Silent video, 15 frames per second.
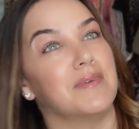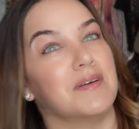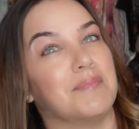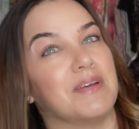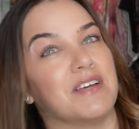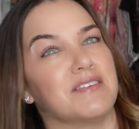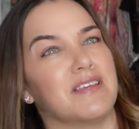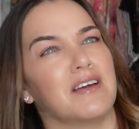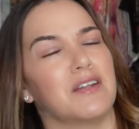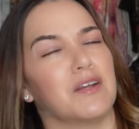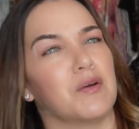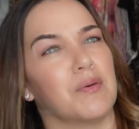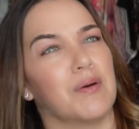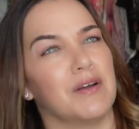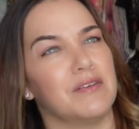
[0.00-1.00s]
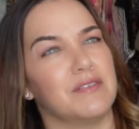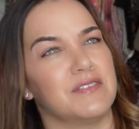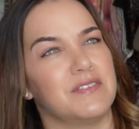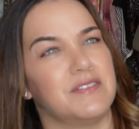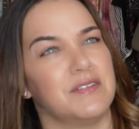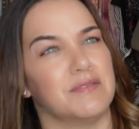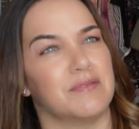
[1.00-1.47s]
because I got a quote
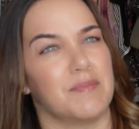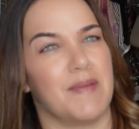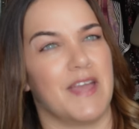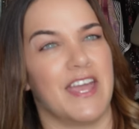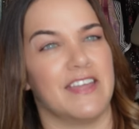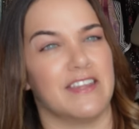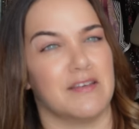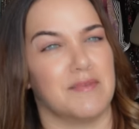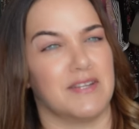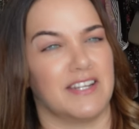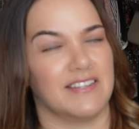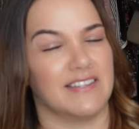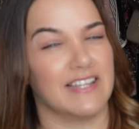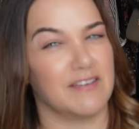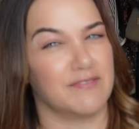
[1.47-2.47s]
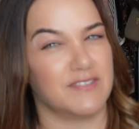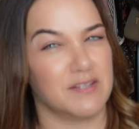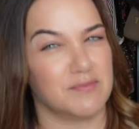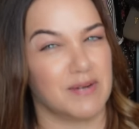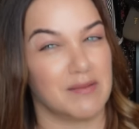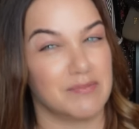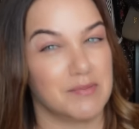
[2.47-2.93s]
to repair them and I'd left
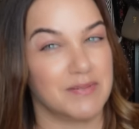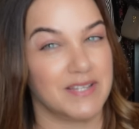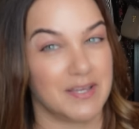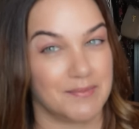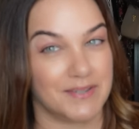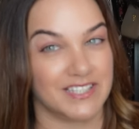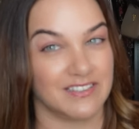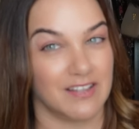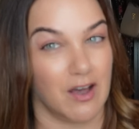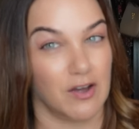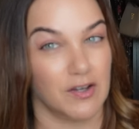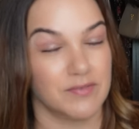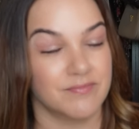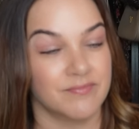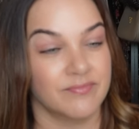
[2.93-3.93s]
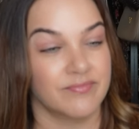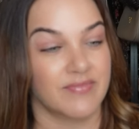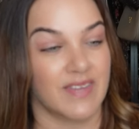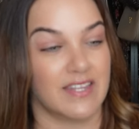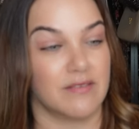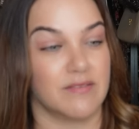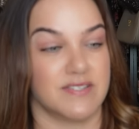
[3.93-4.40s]
it probably a bit long
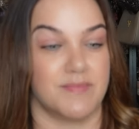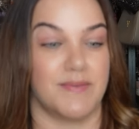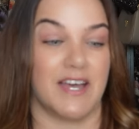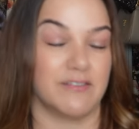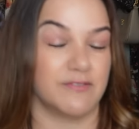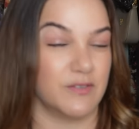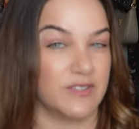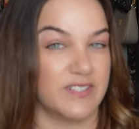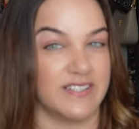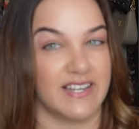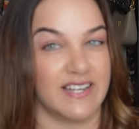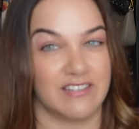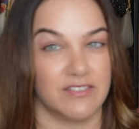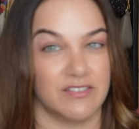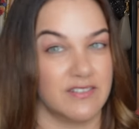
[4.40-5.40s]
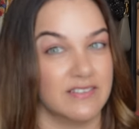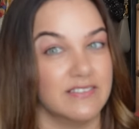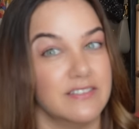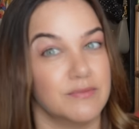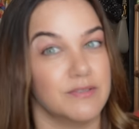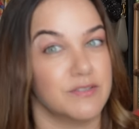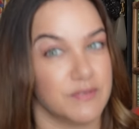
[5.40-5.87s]
and it was about
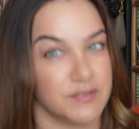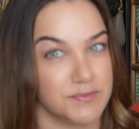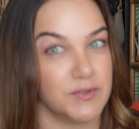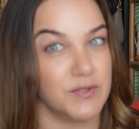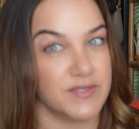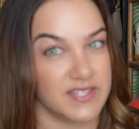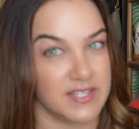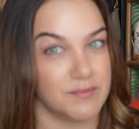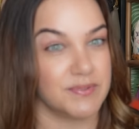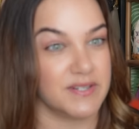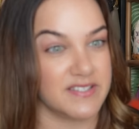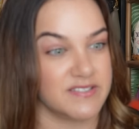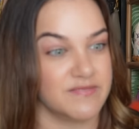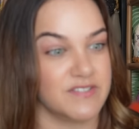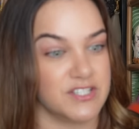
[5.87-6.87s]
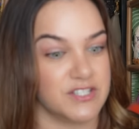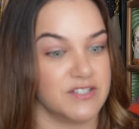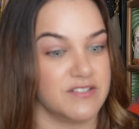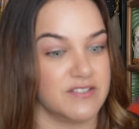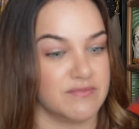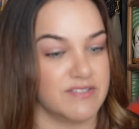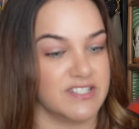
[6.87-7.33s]
$1,400, which was more than the price of the
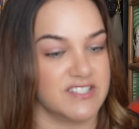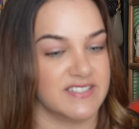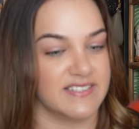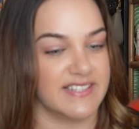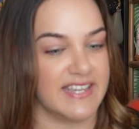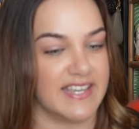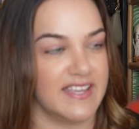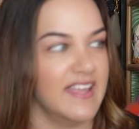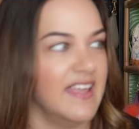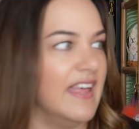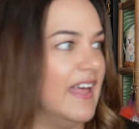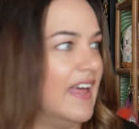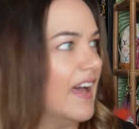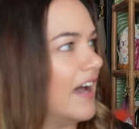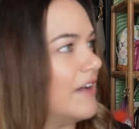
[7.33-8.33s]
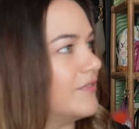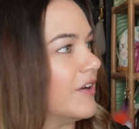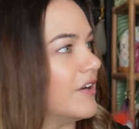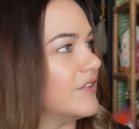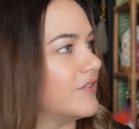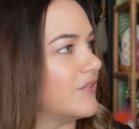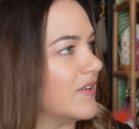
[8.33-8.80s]
shoes originally. I've
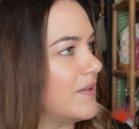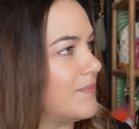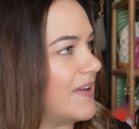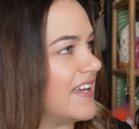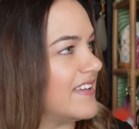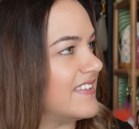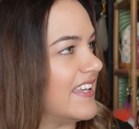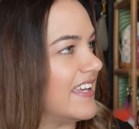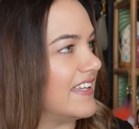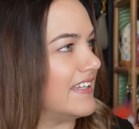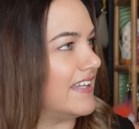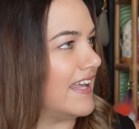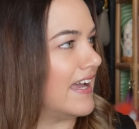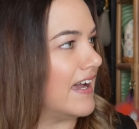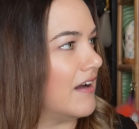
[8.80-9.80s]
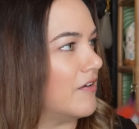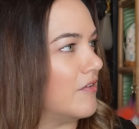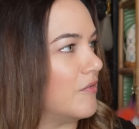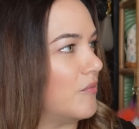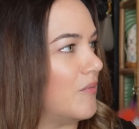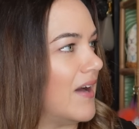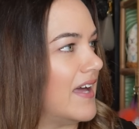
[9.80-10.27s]
got three pairs here now.
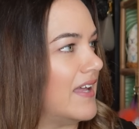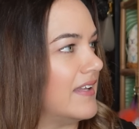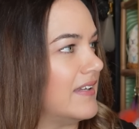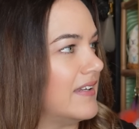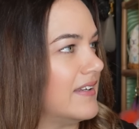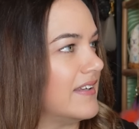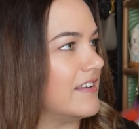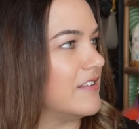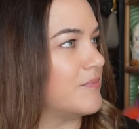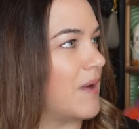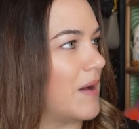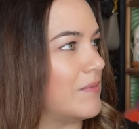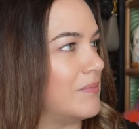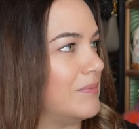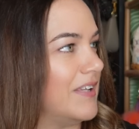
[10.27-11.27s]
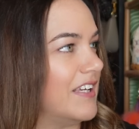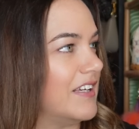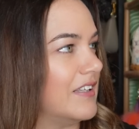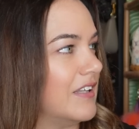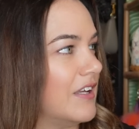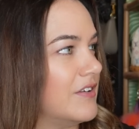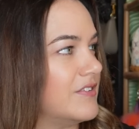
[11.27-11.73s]
One is probably
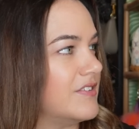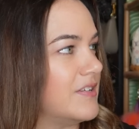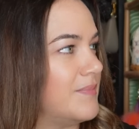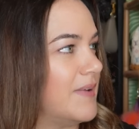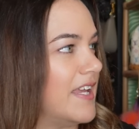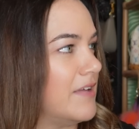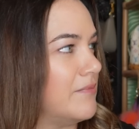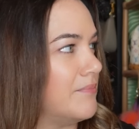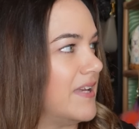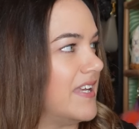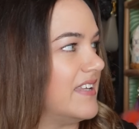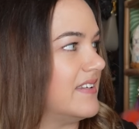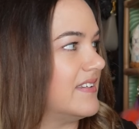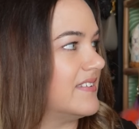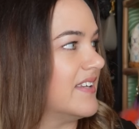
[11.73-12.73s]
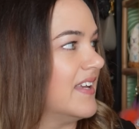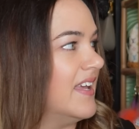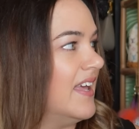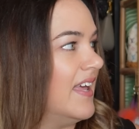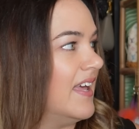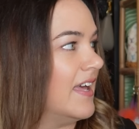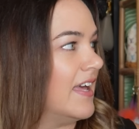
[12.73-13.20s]
close to being binned.
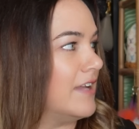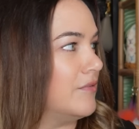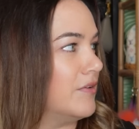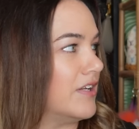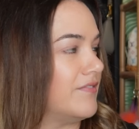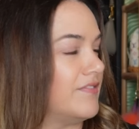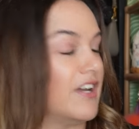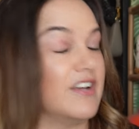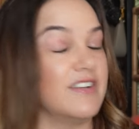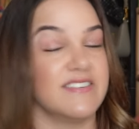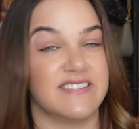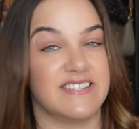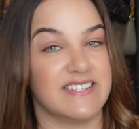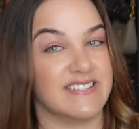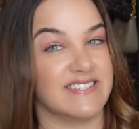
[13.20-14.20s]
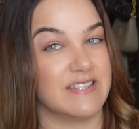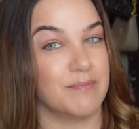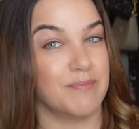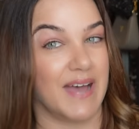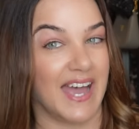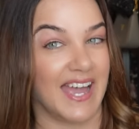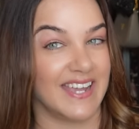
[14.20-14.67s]
And what I've noticed is the
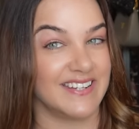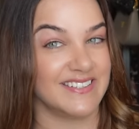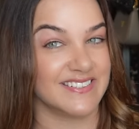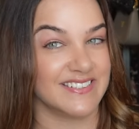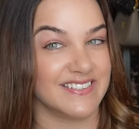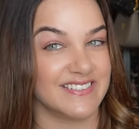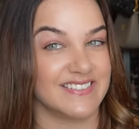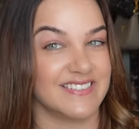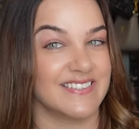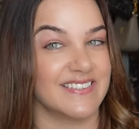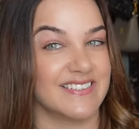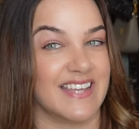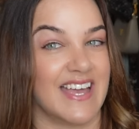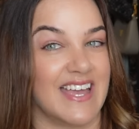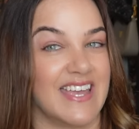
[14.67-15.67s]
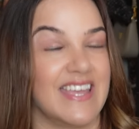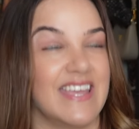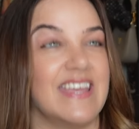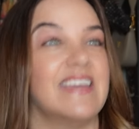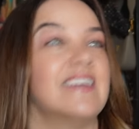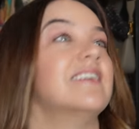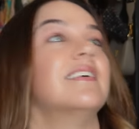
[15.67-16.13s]
patent,
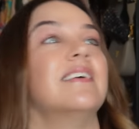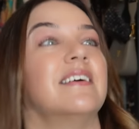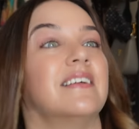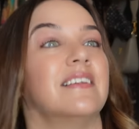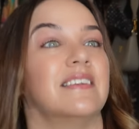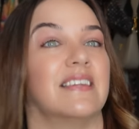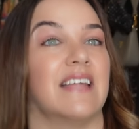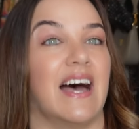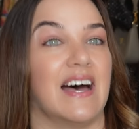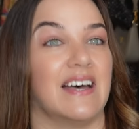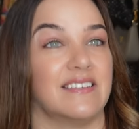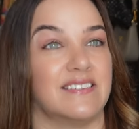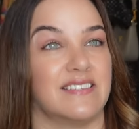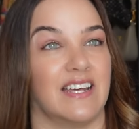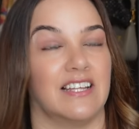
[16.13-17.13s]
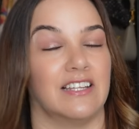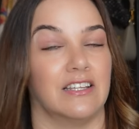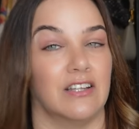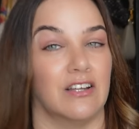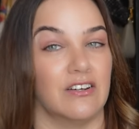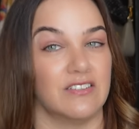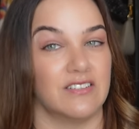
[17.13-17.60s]
they last a
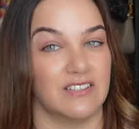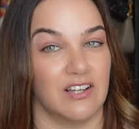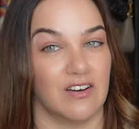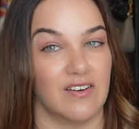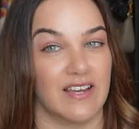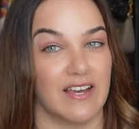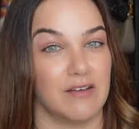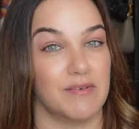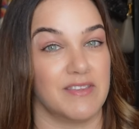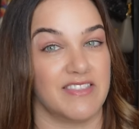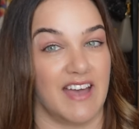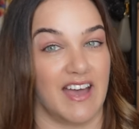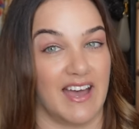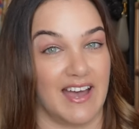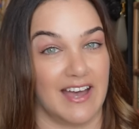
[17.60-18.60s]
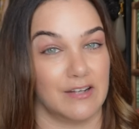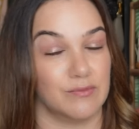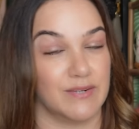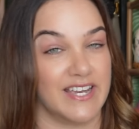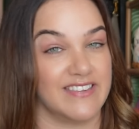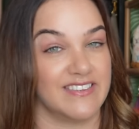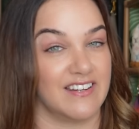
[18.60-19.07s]
lot longer with the
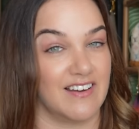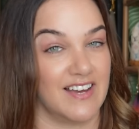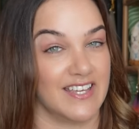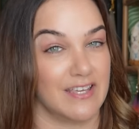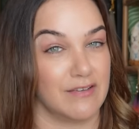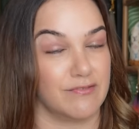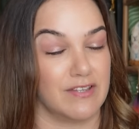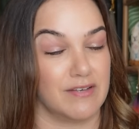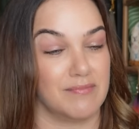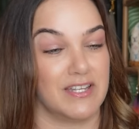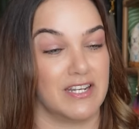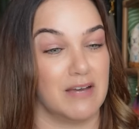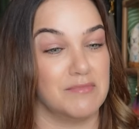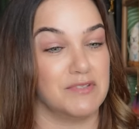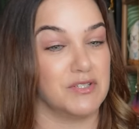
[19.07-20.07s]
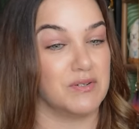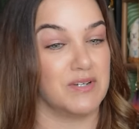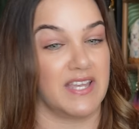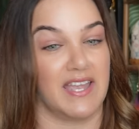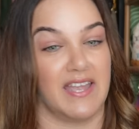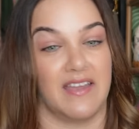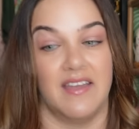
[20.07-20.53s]
hardware that I give them. And I'm
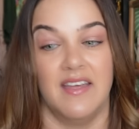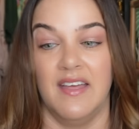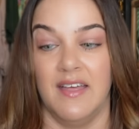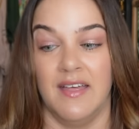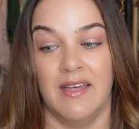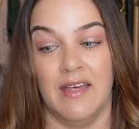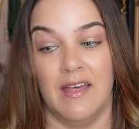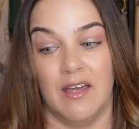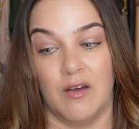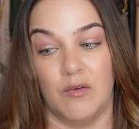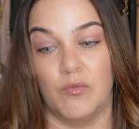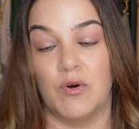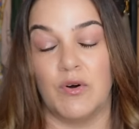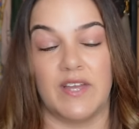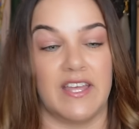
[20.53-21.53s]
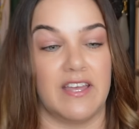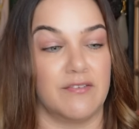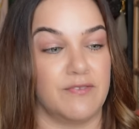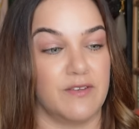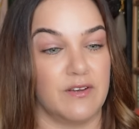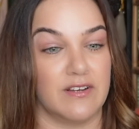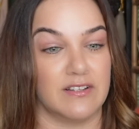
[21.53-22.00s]
talking walking a
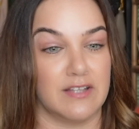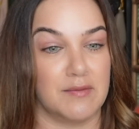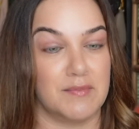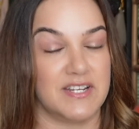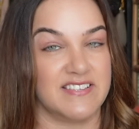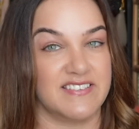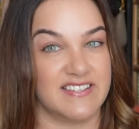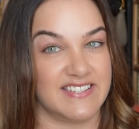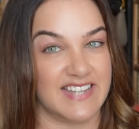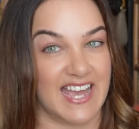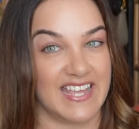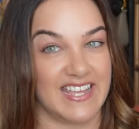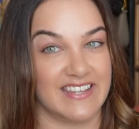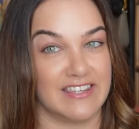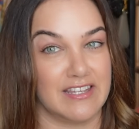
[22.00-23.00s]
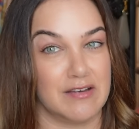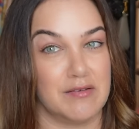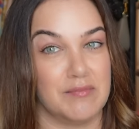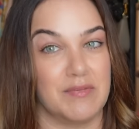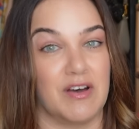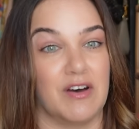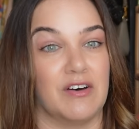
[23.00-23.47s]
few kilometers a day in
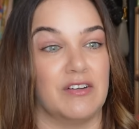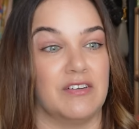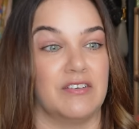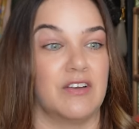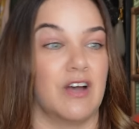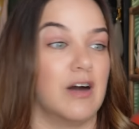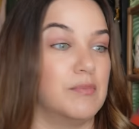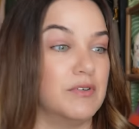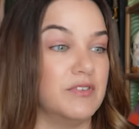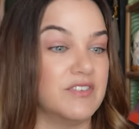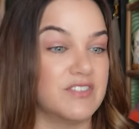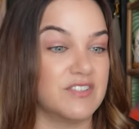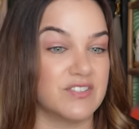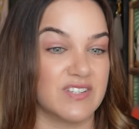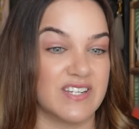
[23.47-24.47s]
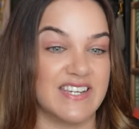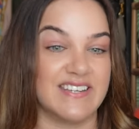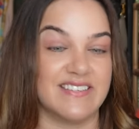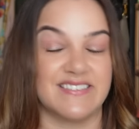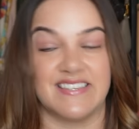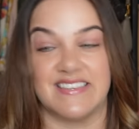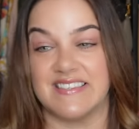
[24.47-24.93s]
them, on cobbled
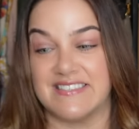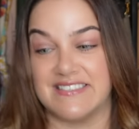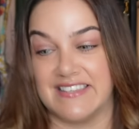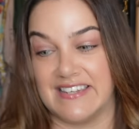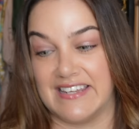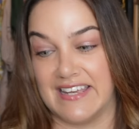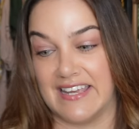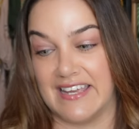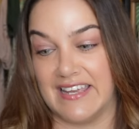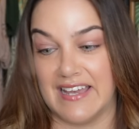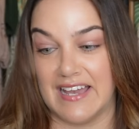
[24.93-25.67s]
streets in the city,